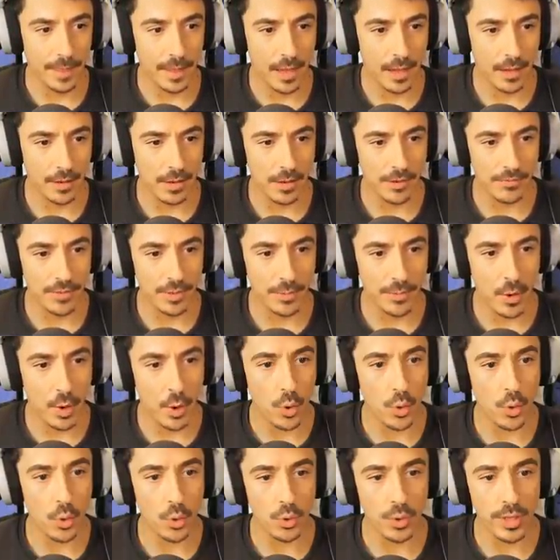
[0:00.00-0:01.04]
I'll go for the...
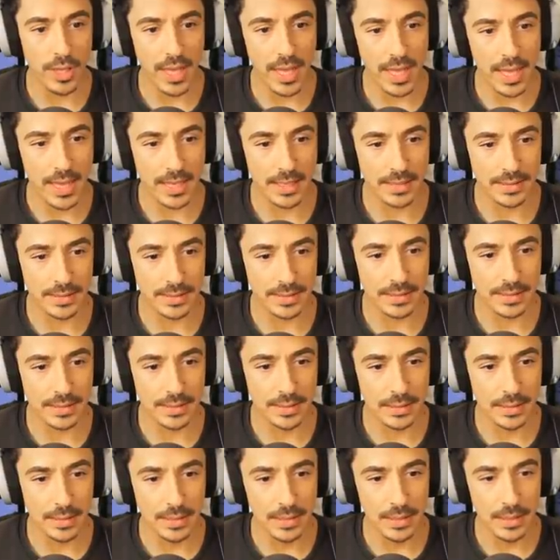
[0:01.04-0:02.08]
Oh, yes.
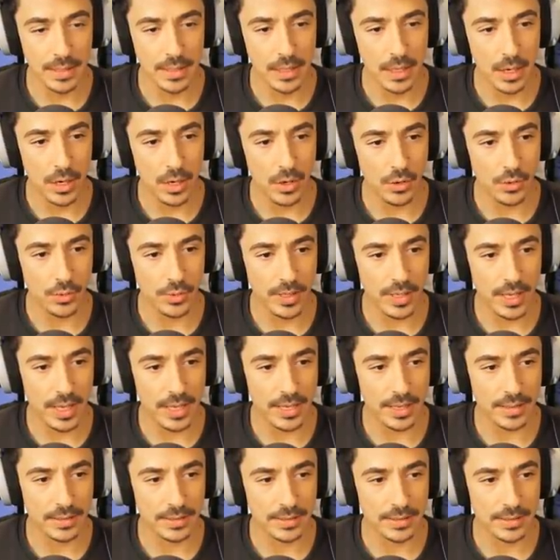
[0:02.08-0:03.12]
Oh,
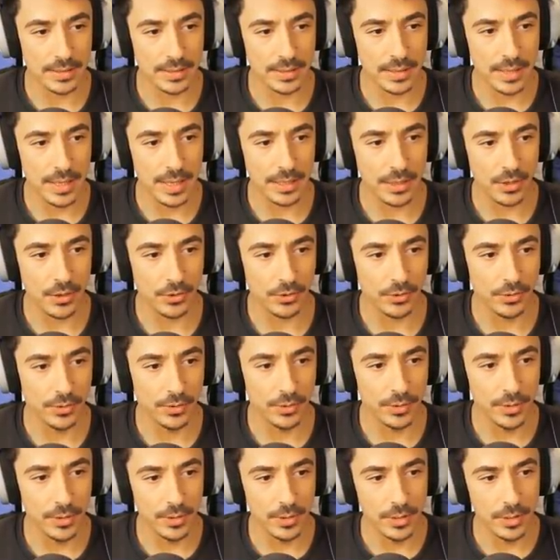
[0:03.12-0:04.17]
yes. Hang on.
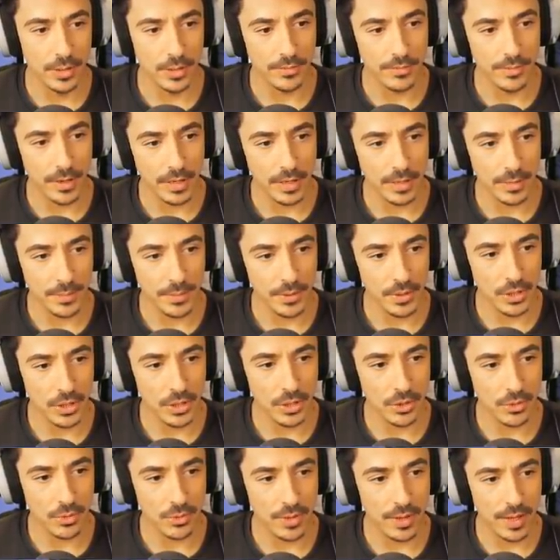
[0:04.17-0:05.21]
I can put
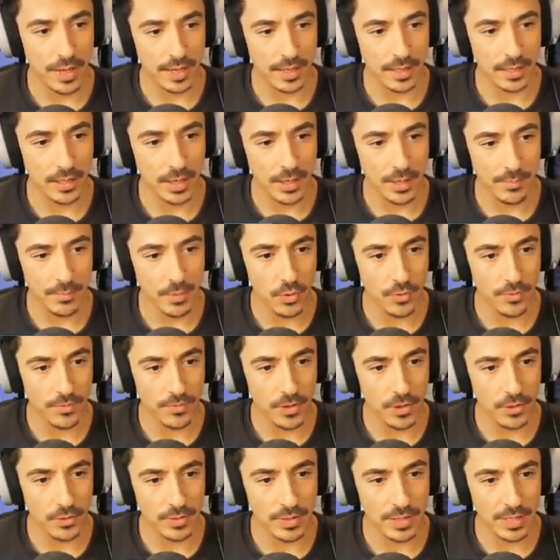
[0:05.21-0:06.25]
you there. Can I move
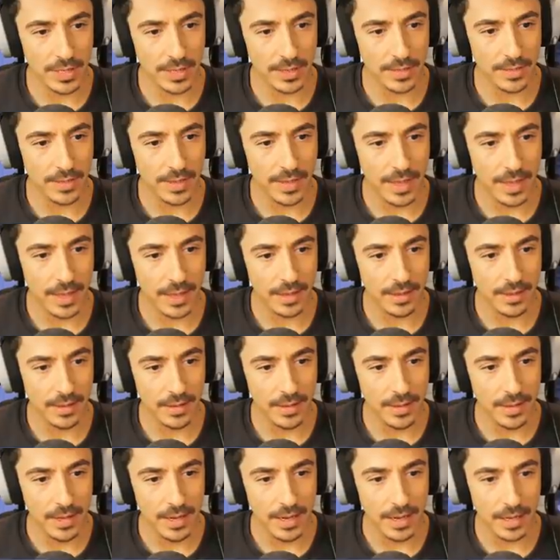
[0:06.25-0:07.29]
you to like there?
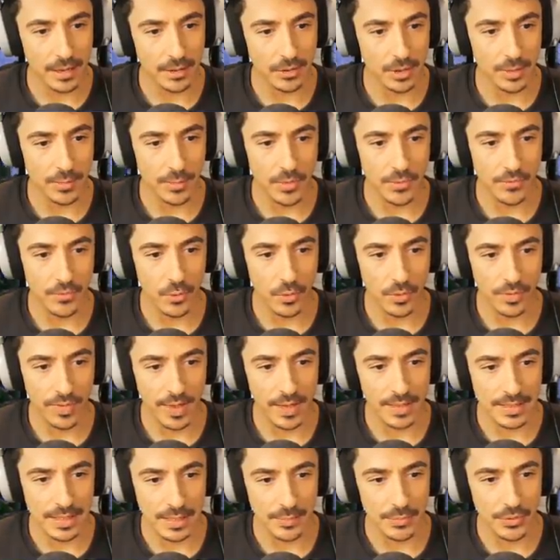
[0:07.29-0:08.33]
And I'm going to move all of
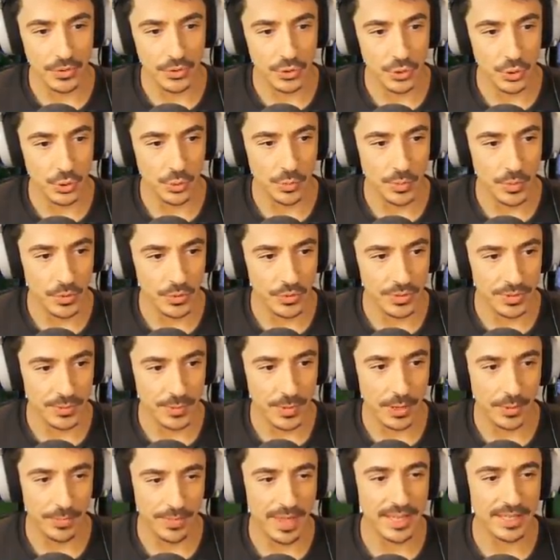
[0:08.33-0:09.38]
that down with the tool mod as
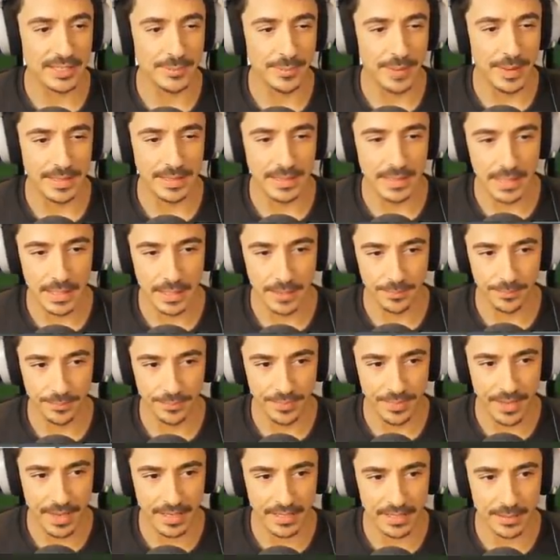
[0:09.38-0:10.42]
well. That's better.
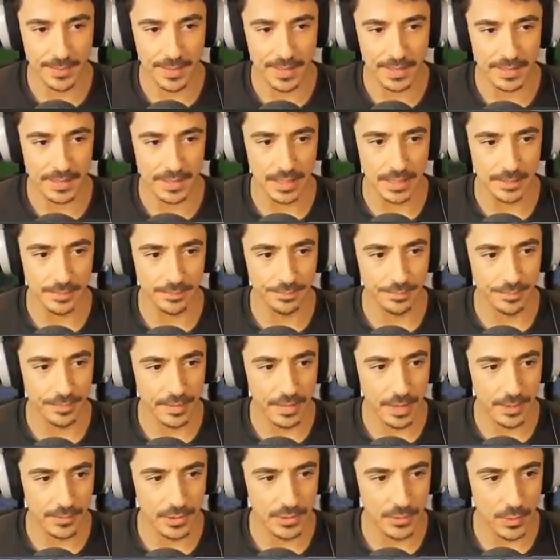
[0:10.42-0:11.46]
That's better.
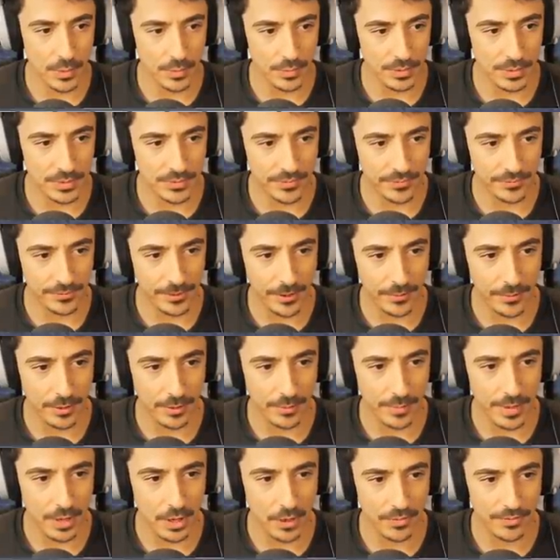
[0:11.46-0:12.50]
That was what was
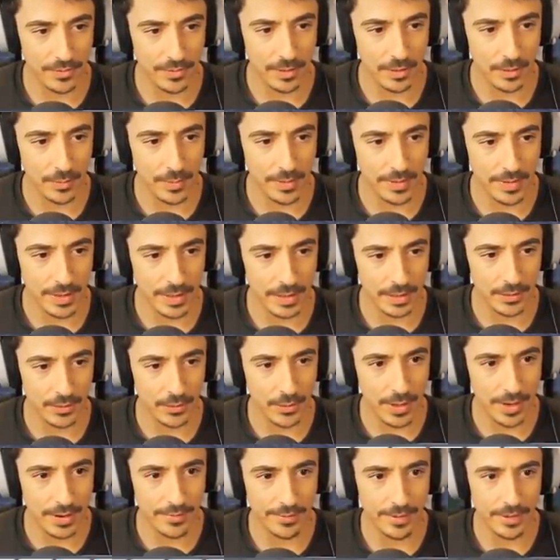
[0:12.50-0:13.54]
throwing me off a little bit, that
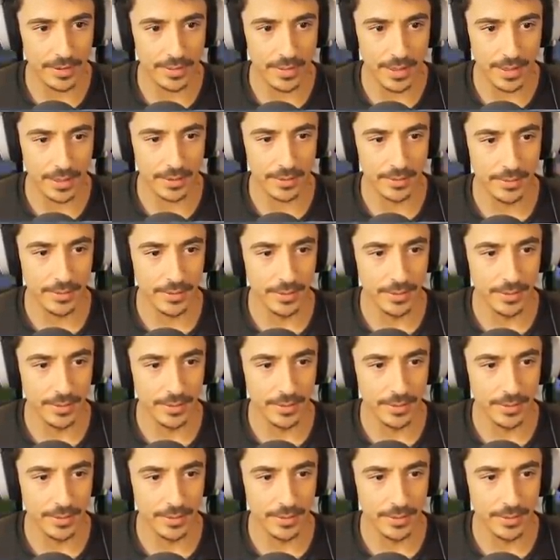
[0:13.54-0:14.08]
little area there.